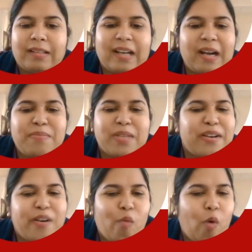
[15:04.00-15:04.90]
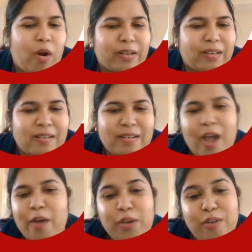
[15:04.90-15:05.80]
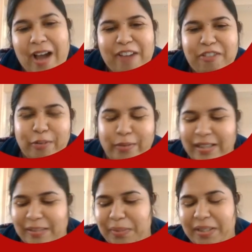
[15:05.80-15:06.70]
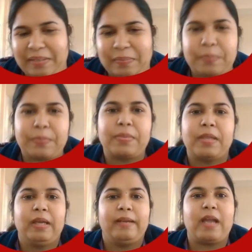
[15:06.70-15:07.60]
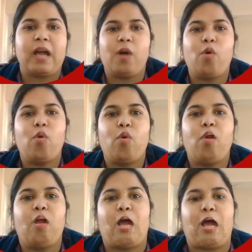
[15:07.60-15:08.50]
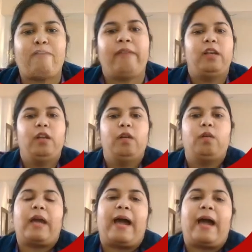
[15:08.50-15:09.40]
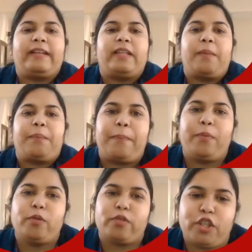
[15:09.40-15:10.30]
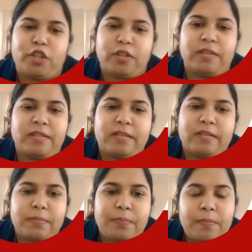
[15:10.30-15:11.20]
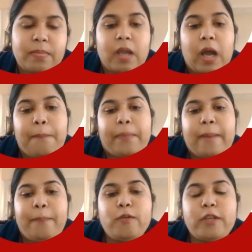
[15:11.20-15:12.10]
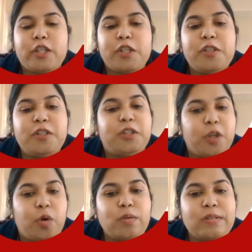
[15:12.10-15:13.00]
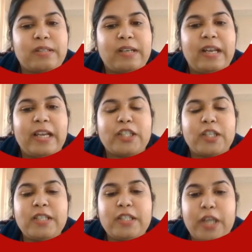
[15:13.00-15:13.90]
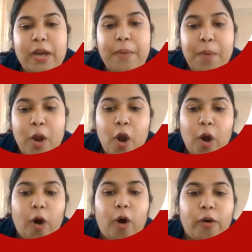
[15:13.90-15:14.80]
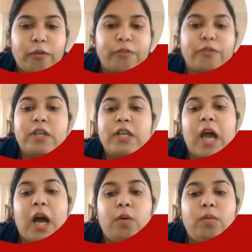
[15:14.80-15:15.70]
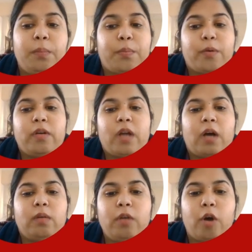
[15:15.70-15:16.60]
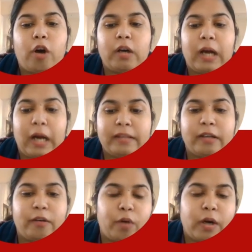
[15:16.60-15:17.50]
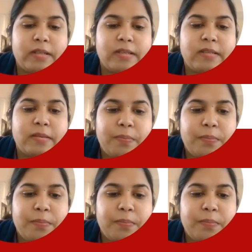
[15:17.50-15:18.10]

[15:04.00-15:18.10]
comes under what? Now you have to tell me. Now, have a look at the prepositions. A preposition shows relationship of noun, pronoun or other words.